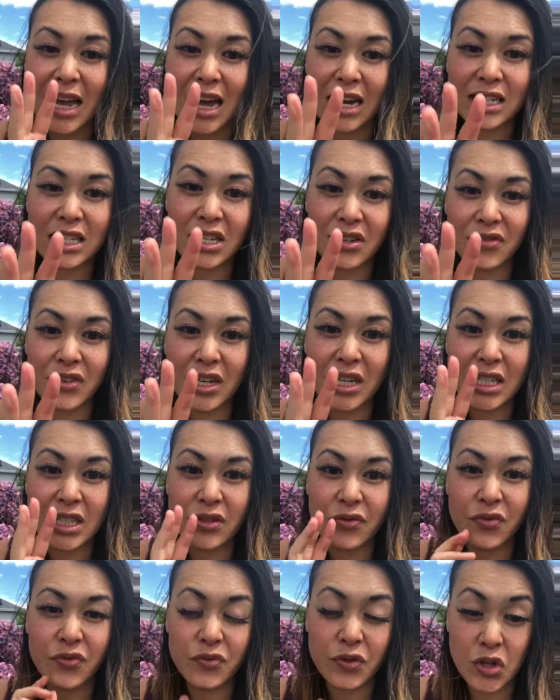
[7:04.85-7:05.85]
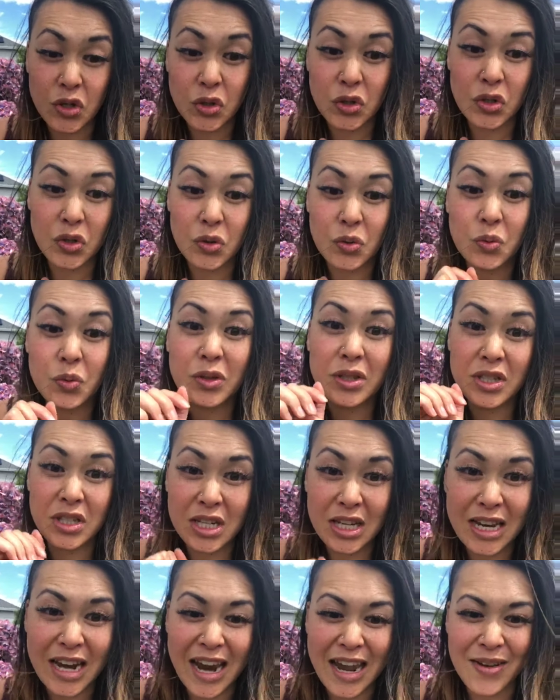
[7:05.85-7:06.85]
activities to do
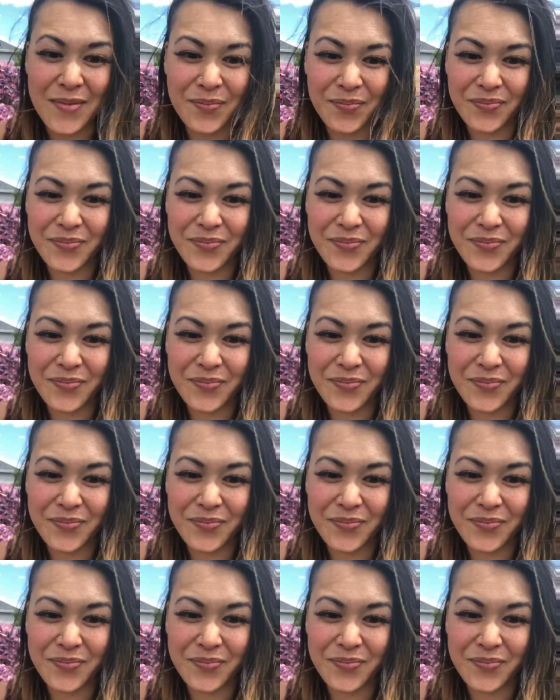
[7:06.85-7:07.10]
today?